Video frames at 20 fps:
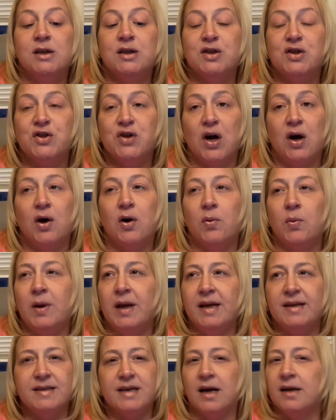So
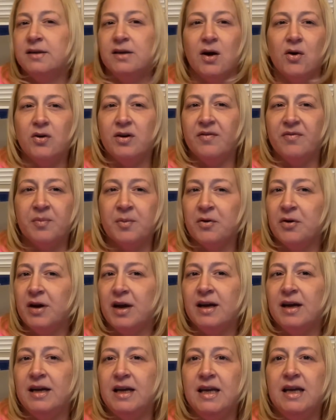it's unknown if
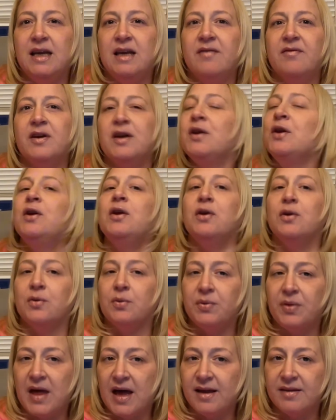Maria even knew
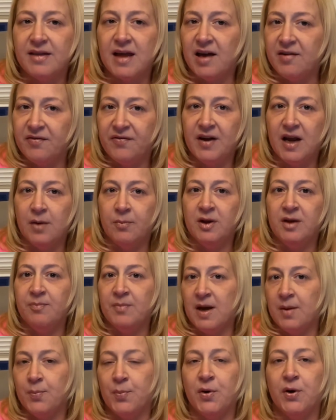that that family
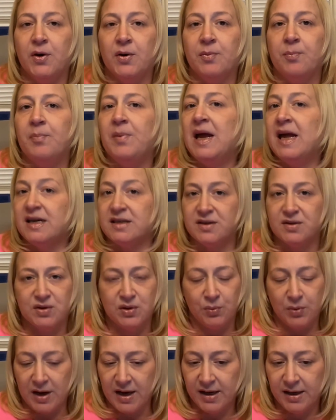member passed
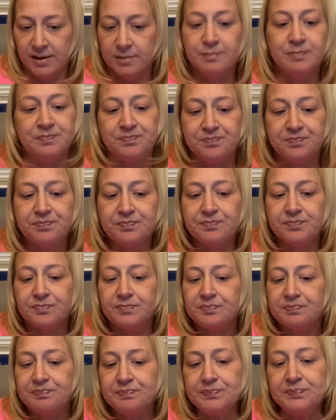away.
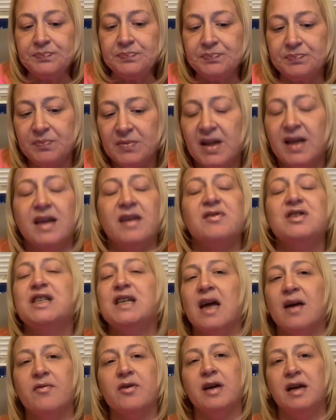Like if
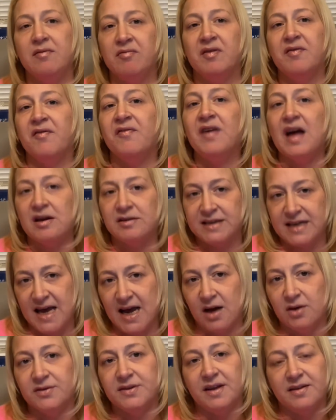she ever even found
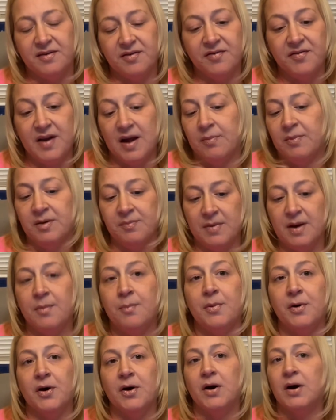out that the family
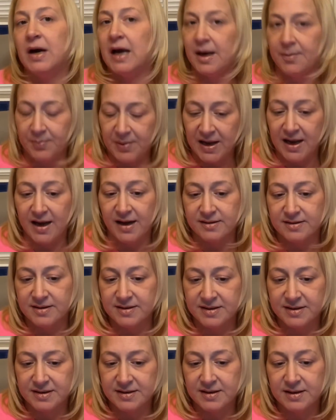member had
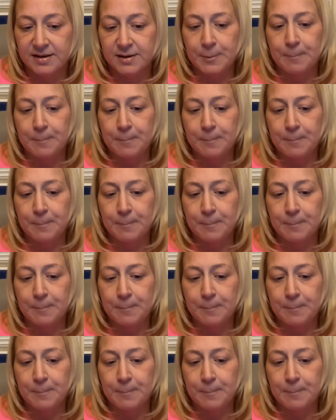passed.